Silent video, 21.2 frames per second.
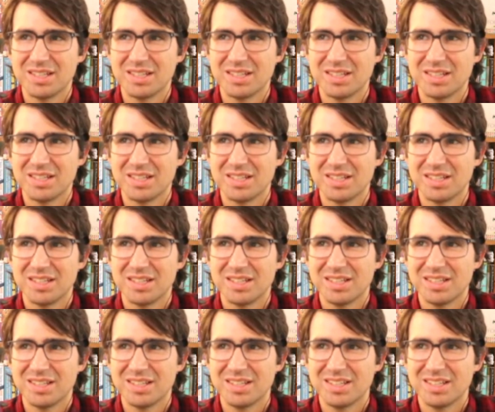
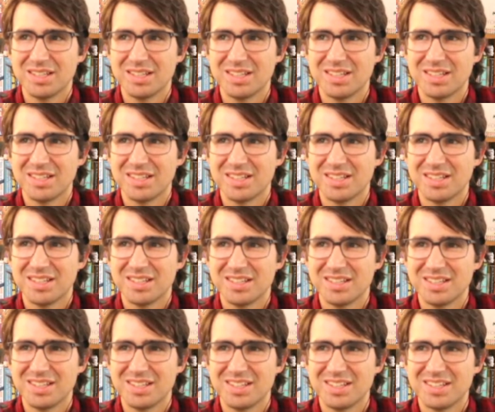
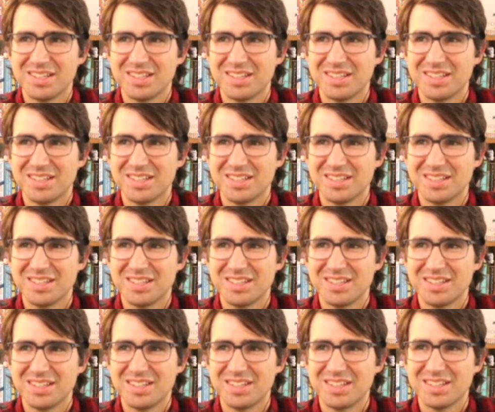
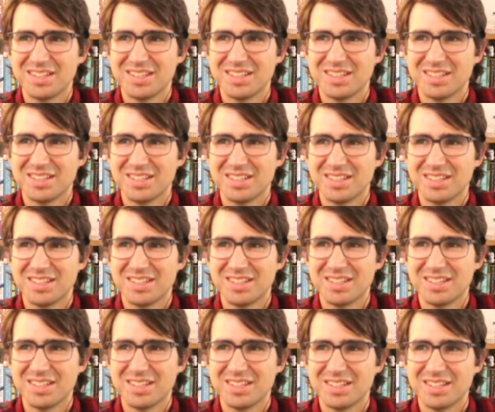
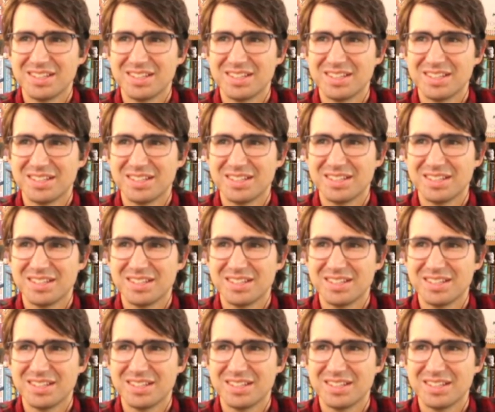No words are spoken by the person on screen.